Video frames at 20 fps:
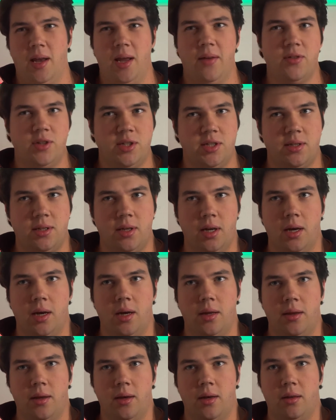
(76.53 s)
even just
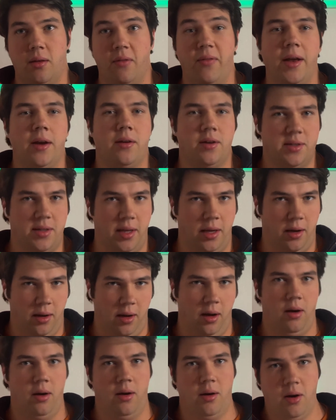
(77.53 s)
the vendors
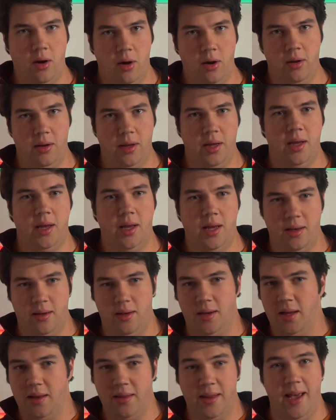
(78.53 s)
that are currently
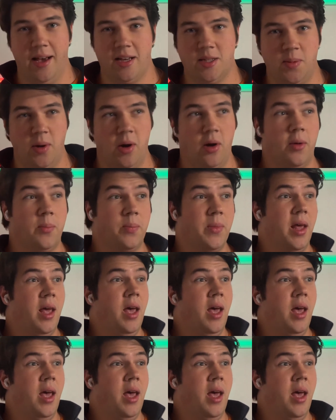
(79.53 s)
in the expo,